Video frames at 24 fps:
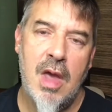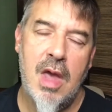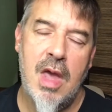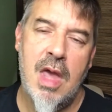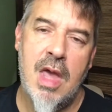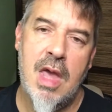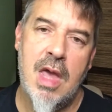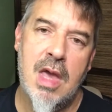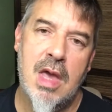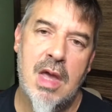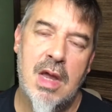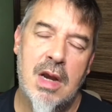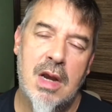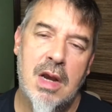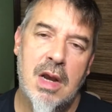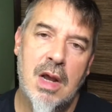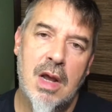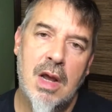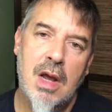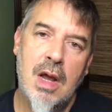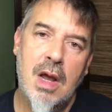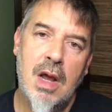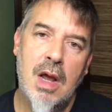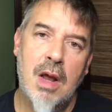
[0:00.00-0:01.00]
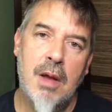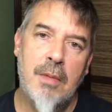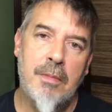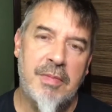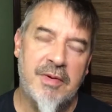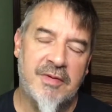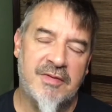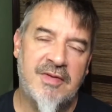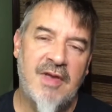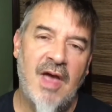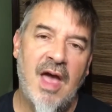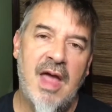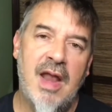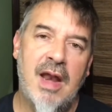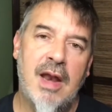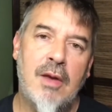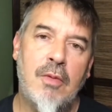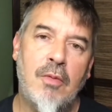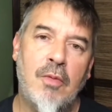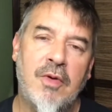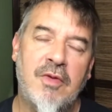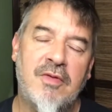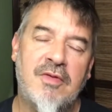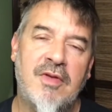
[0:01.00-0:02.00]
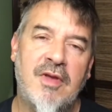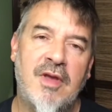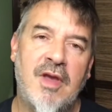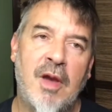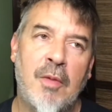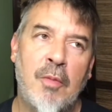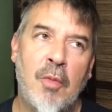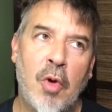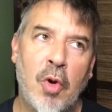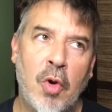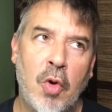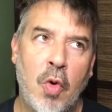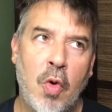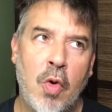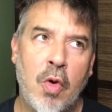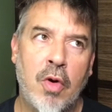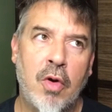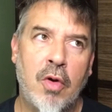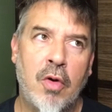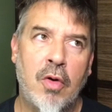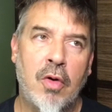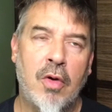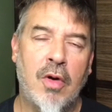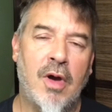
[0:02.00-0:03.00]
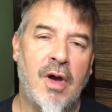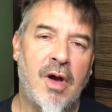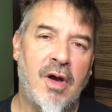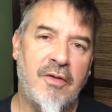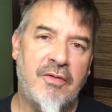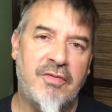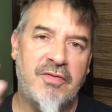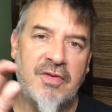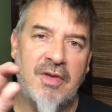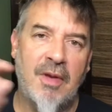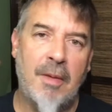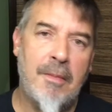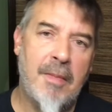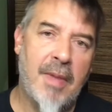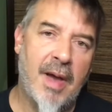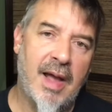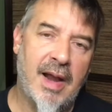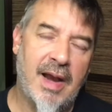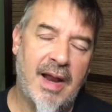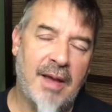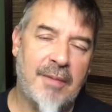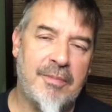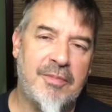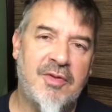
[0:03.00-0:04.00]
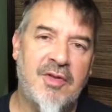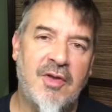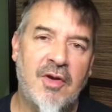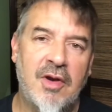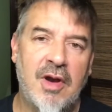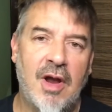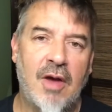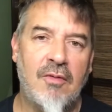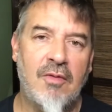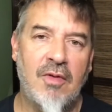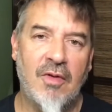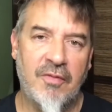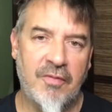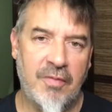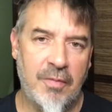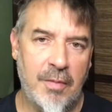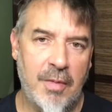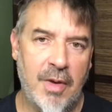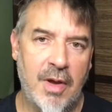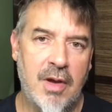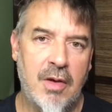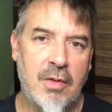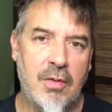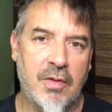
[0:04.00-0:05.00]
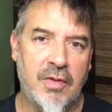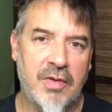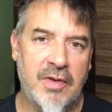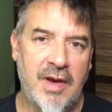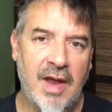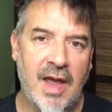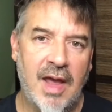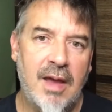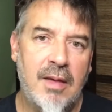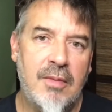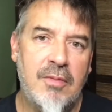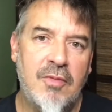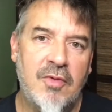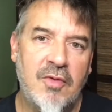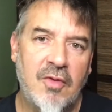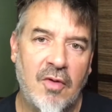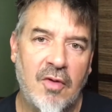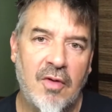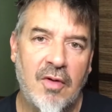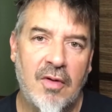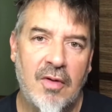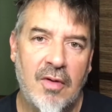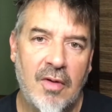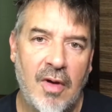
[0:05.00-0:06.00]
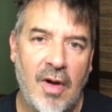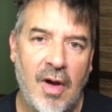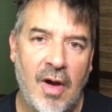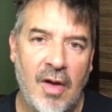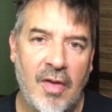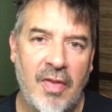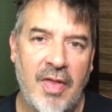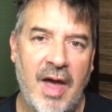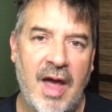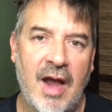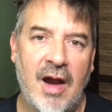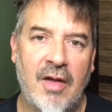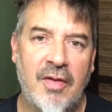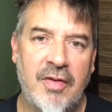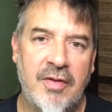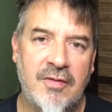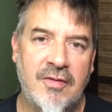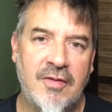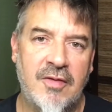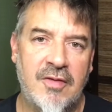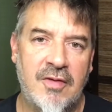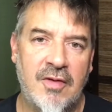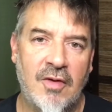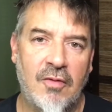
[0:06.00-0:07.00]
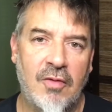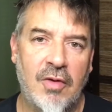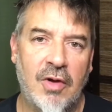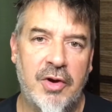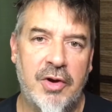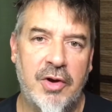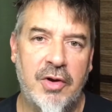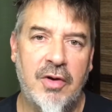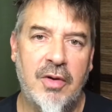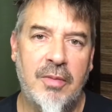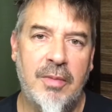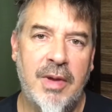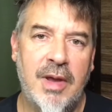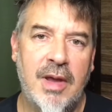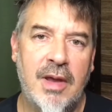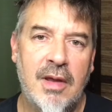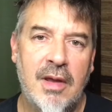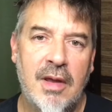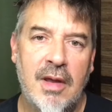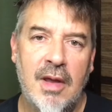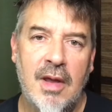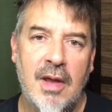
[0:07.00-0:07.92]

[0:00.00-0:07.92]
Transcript: And beside it was Emerald Order of somebody. I'm still not real familiar with names or all that. All this is still real new to me.